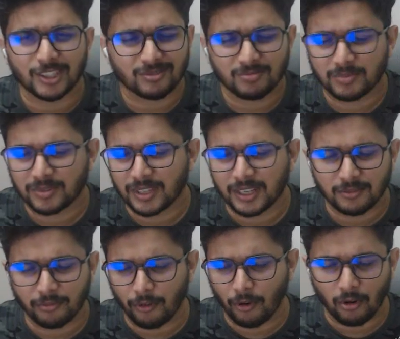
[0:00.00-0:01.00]
just
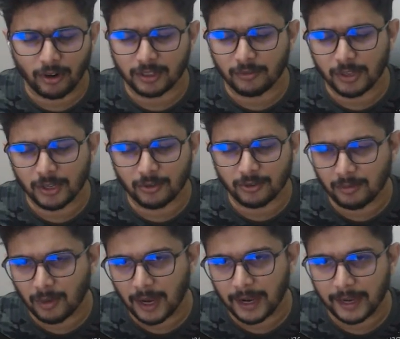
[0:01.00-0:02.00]
search for the videos
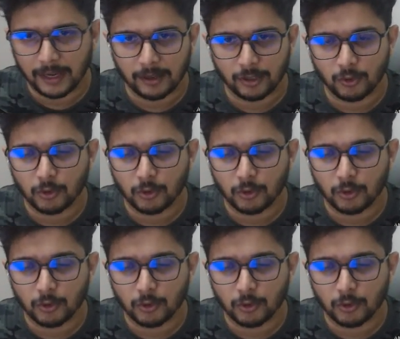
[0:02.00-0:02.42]
in my